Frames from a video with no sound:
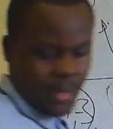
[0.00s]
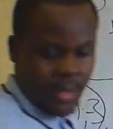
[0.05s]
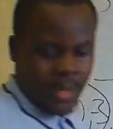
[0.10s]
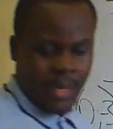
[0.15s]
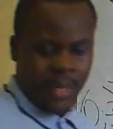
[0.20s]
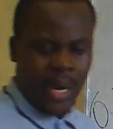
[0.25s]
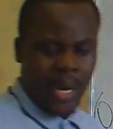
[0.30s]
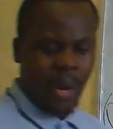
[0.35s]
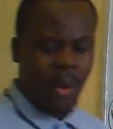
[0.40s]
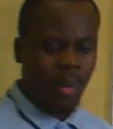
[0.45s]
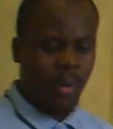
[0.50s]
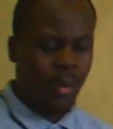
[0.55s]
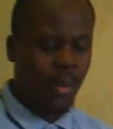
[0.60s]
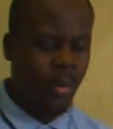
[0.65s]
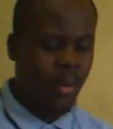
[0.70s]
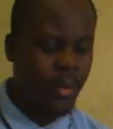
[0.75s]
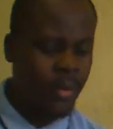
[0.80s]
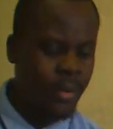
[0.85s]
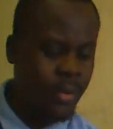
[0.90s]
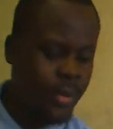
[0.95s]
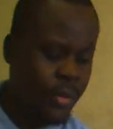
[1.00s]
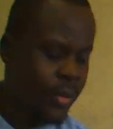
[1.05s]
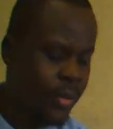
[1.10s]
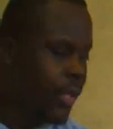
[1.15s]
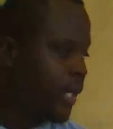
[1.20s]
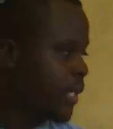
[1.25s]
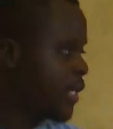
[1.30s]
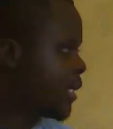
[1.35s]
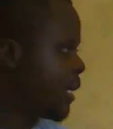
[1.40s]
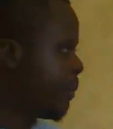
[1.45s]
Now,
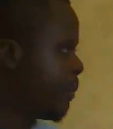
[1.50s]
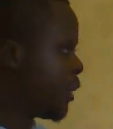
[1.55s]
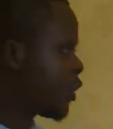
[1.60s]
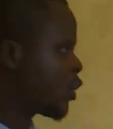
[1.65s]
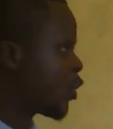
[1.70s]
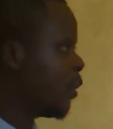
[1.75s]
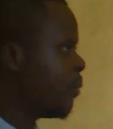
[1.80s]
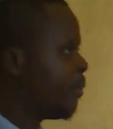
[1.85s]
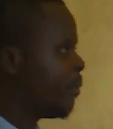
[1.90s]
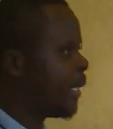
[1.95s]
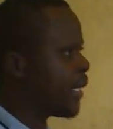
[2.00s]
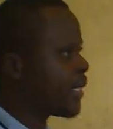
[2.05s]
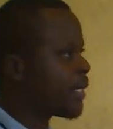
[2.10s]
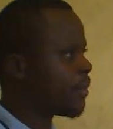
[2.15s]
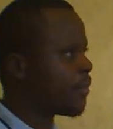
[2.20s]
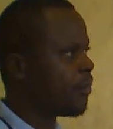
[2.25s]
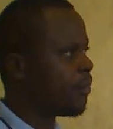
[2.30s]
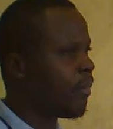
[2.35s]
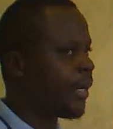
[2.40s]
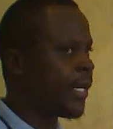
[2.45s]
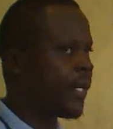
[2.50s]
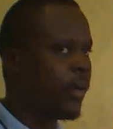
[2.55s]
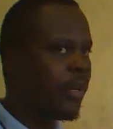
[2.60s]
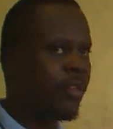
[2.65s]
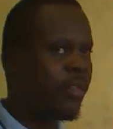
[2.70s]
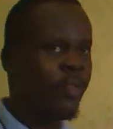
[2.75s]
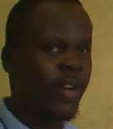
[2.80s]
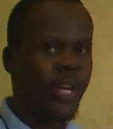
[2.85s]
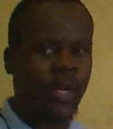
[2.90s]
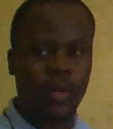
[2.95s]
this is a bit complex, but
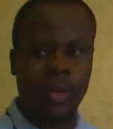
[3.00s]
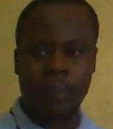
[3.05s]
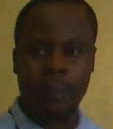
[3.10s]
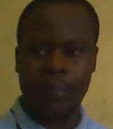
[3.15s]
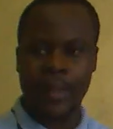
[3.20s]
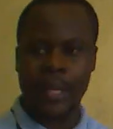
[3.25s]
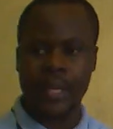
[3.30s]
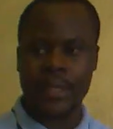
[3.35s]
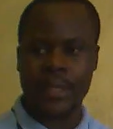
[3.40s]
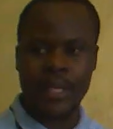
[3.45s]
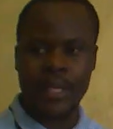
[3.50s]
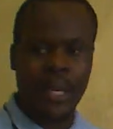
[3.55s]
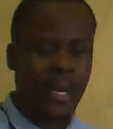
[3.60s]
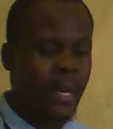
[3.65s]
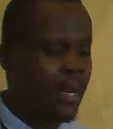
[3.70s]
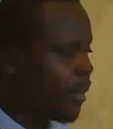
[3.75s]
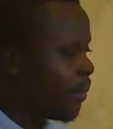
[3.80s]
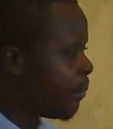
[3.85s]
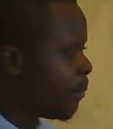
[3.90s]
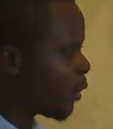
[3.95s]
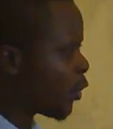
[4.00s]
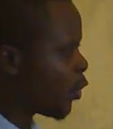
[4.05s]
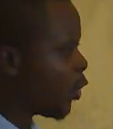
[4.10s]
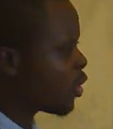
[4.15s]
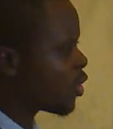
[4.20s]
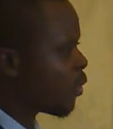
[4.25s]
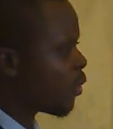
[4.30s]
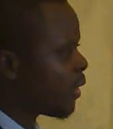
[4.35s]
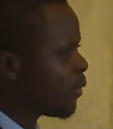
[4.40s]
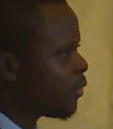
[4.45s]
not very complex,
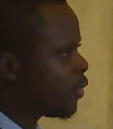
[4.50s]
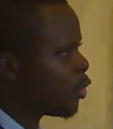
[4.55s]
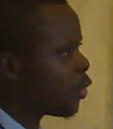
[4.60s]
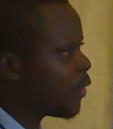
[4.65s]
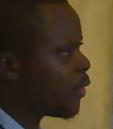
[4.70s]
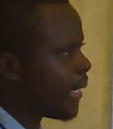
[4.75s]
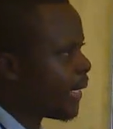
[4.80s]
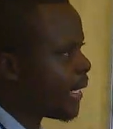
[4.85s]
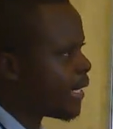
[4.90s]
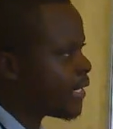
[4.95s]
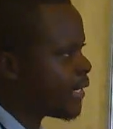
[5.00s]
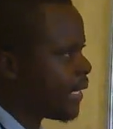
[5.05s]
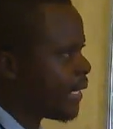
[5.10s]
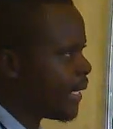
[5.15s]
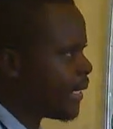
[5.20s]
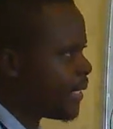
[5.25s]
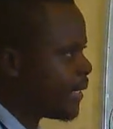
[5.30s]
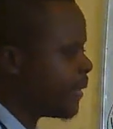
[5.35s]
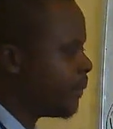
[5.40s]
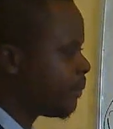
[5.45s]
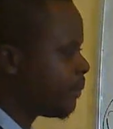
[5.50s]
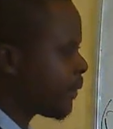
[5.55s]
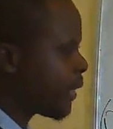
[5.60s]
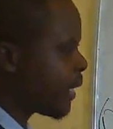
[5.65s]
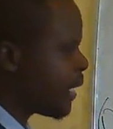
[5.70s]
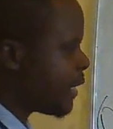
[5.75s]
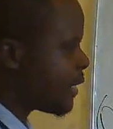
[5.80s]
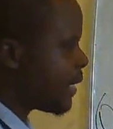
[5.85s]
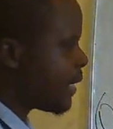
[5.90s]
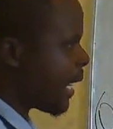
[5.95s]
because what we should understand
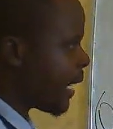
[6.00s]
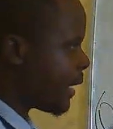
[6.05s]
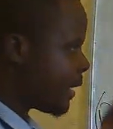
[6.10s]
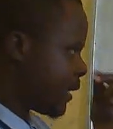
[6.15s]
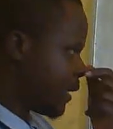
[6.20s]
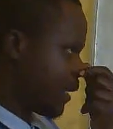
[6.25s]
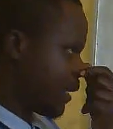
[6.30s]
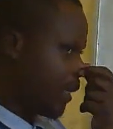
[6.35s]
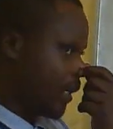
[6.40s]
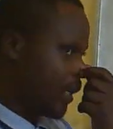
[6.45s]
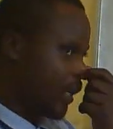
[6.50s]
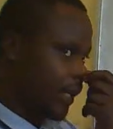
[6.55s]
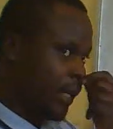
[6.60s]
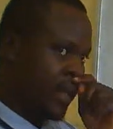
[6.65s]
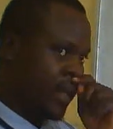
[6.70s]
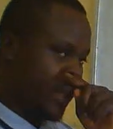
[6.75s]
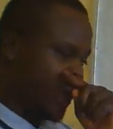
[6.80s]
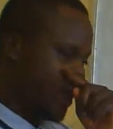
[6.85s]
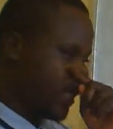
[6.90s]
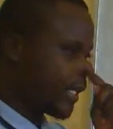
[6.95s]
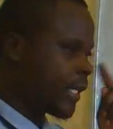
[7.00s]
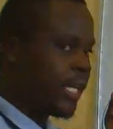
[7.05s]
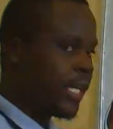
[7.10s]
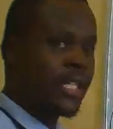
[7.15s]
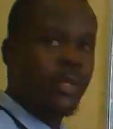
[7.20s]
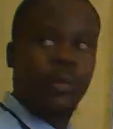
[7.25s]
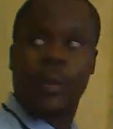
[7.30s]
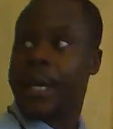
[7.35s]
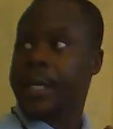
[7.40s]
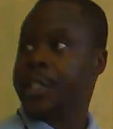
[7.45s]
is that in this
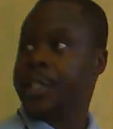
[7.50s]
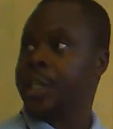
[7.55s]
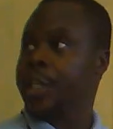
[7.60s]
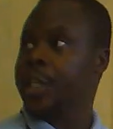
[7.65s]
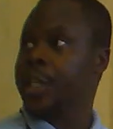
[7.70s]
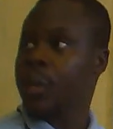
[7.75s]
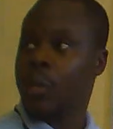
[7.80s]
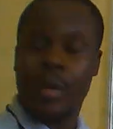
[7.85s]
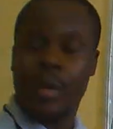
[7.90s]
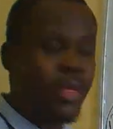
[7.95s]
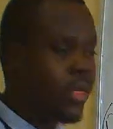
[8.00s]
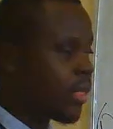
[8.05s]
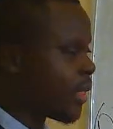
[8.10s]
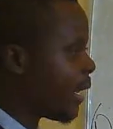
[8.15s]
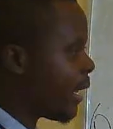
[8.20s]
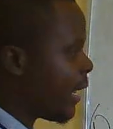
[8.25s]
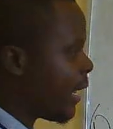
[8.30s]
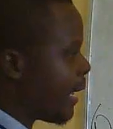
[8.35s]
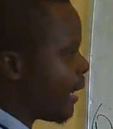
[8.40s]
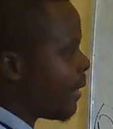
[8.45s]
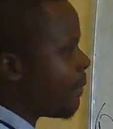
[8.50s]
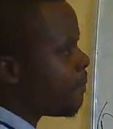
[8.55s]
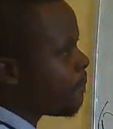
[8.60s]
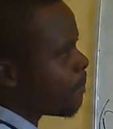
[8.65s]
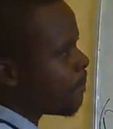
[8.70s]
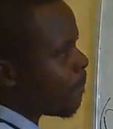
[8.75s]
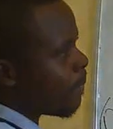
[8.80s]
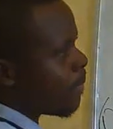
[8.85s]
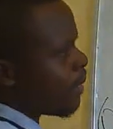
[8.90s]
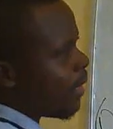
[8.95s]
case we are dealing with
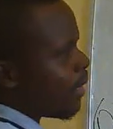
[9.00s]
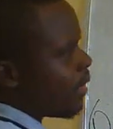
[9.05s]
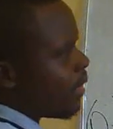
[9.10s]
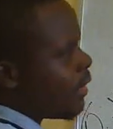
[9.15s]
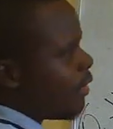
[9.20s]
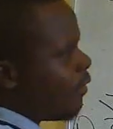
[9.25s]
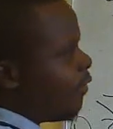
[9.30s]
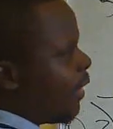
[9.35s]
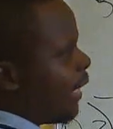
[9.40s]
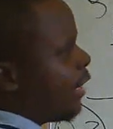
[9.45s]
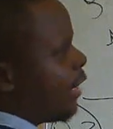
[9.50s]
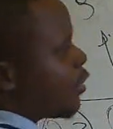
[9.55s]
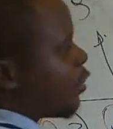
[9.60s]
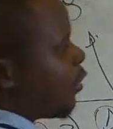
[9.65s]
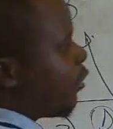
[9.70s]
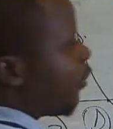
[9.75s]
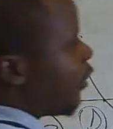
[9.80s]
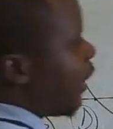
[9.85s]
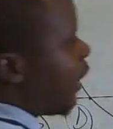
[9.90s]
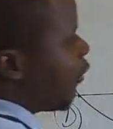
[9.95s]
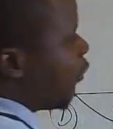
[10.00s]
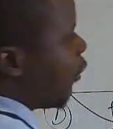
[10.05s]
the values of f